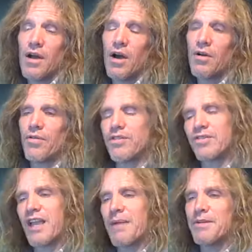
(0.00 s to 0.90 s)
Oh, the
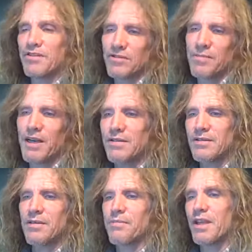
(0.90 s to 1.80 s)
salmon smells
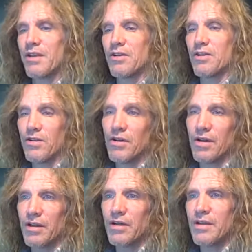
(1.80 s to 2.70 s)
something
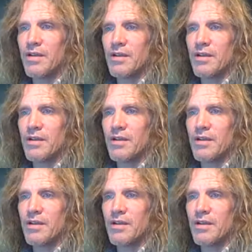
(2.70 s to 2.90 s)
good,